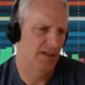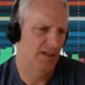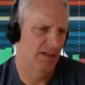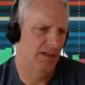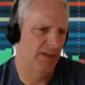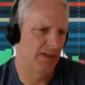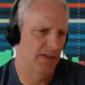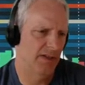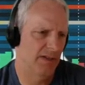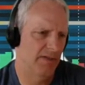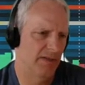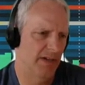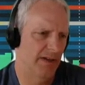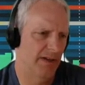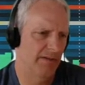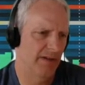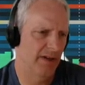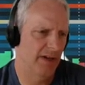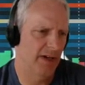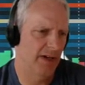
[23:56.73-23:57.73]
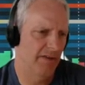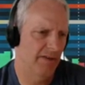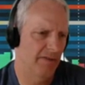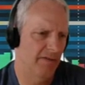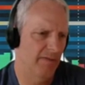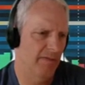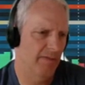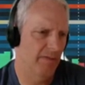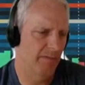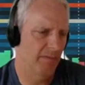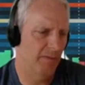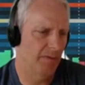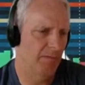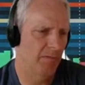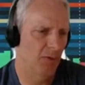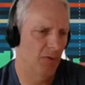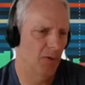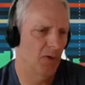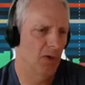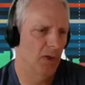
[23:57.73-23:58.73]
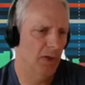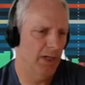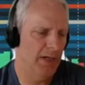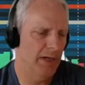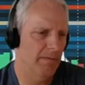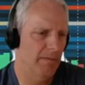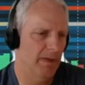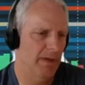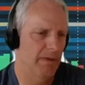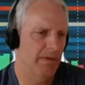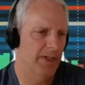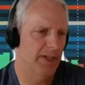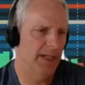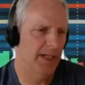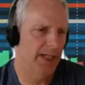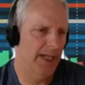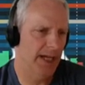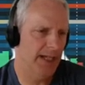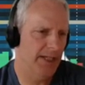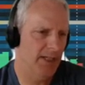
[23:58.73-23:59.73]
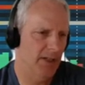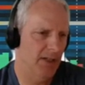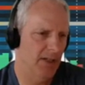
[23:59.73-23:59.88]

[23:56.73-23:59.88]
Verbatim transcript: And see if they have enough. We're looking, and to get to